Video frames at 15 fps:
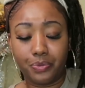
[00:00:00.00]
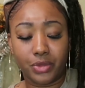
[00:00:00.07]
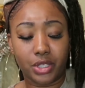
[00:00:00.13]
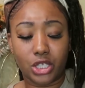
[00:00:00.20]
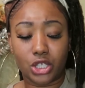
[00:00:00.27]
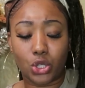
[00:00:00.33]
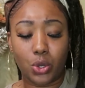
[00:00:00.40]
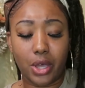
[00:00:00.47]

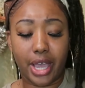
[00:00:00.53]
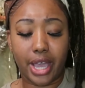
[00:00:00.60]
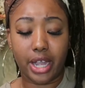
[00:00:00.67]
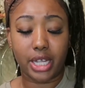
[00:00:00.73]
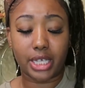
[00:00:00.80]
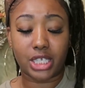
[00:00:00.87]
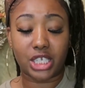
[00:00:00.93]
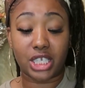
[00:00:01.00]
the two of air
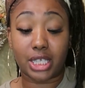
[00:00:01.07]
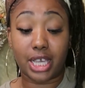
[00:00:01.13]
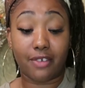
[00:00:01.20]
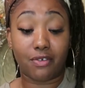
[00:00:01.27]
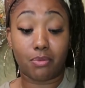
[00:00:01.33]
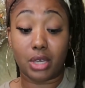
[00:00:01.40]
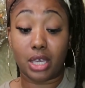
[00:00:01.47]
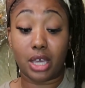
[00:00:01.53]
is just
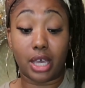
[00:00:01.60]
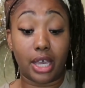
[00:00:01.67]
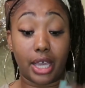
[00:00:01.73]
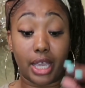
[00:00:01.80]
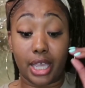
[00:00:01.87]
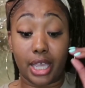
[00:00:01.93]
giving me an